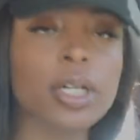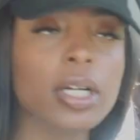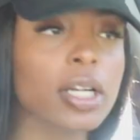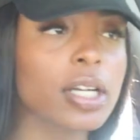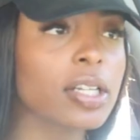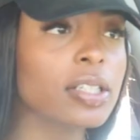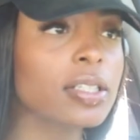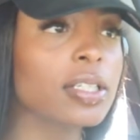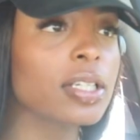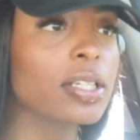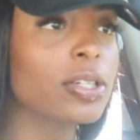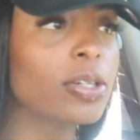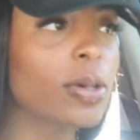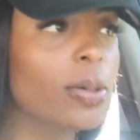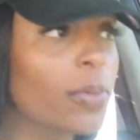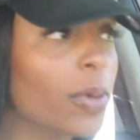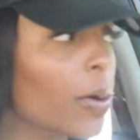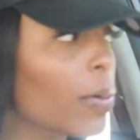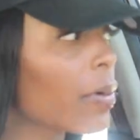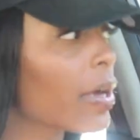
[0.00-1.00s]
currently
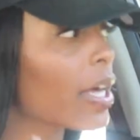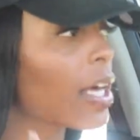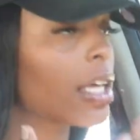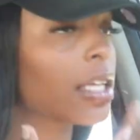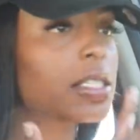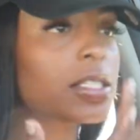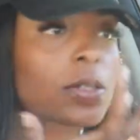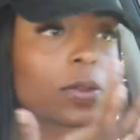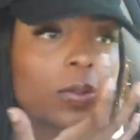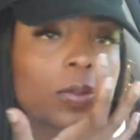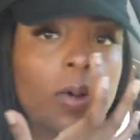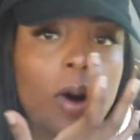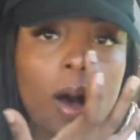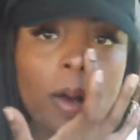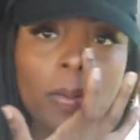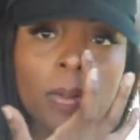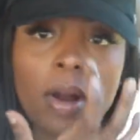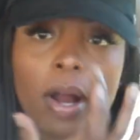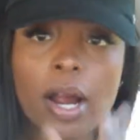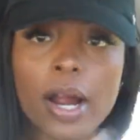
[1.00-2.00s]
on my way to
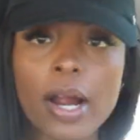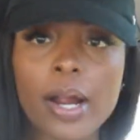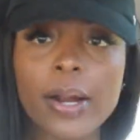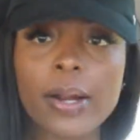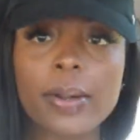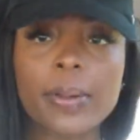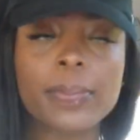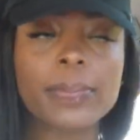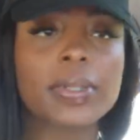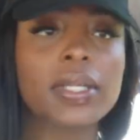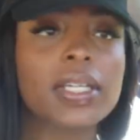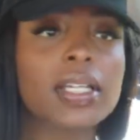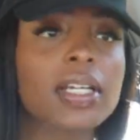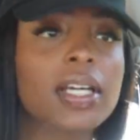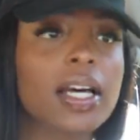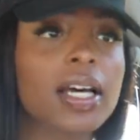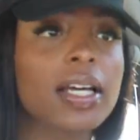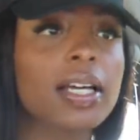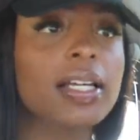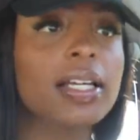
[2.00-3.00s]
Walmart
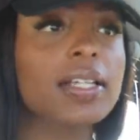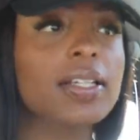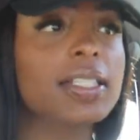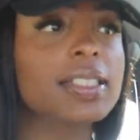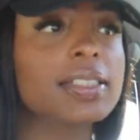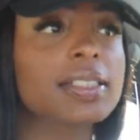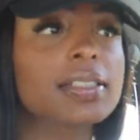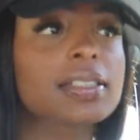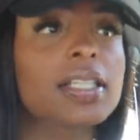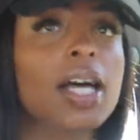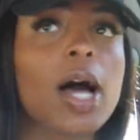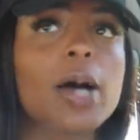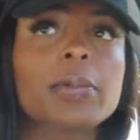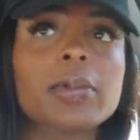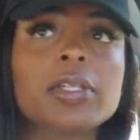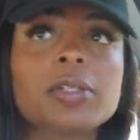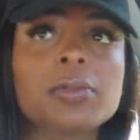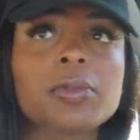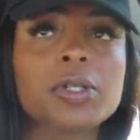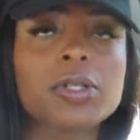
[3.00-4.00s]
because I'm
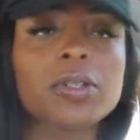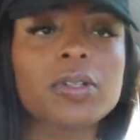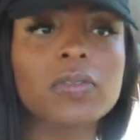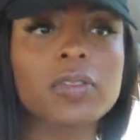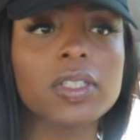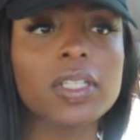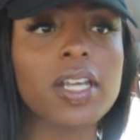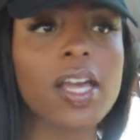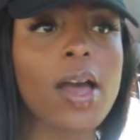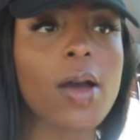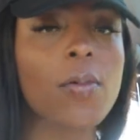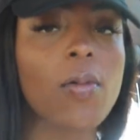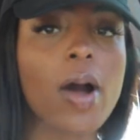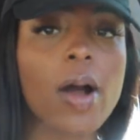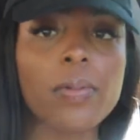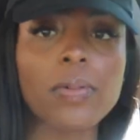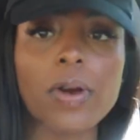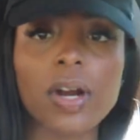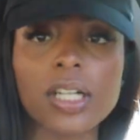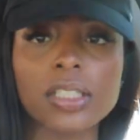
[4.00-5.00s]
in the middle of a
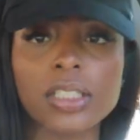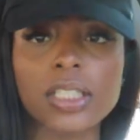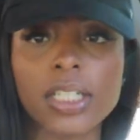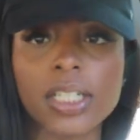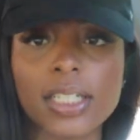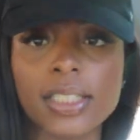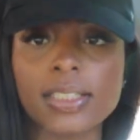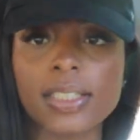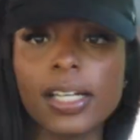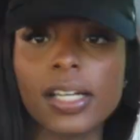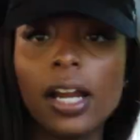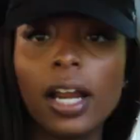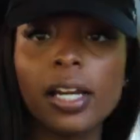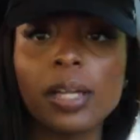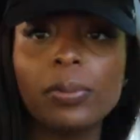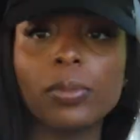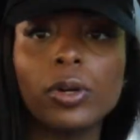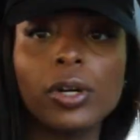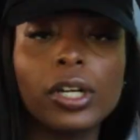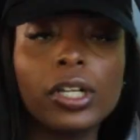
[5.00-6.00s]
DIY project and I
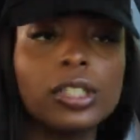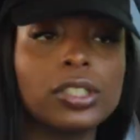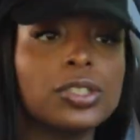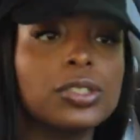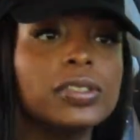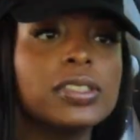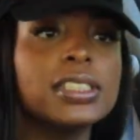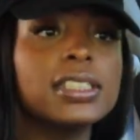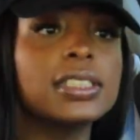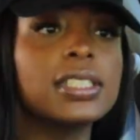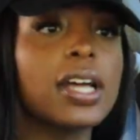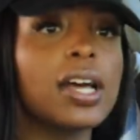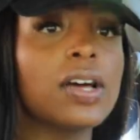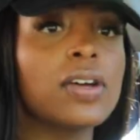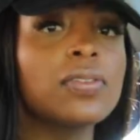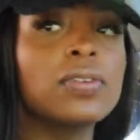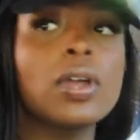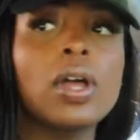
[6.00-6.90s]
need more glue and stuff.